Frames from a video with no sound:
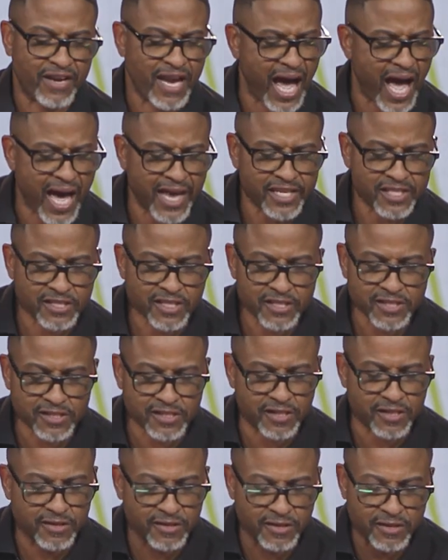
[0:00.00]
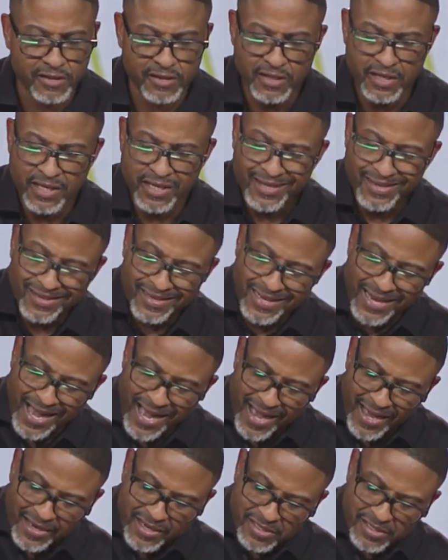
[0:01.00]
God is the center,
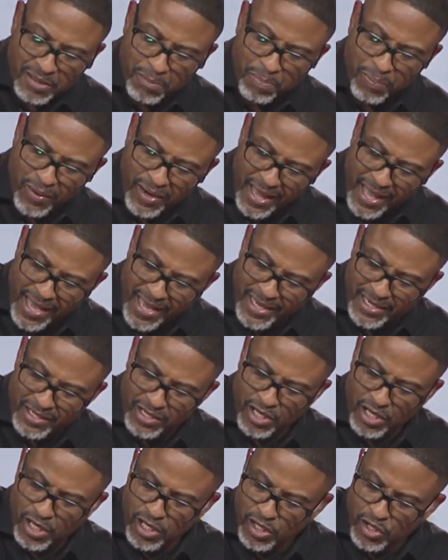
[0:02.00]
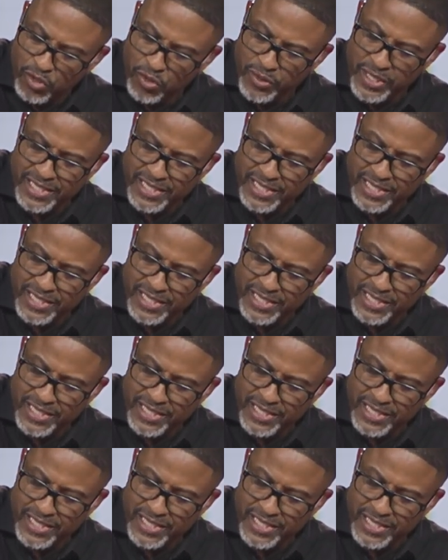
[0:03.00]
God is applying the glue,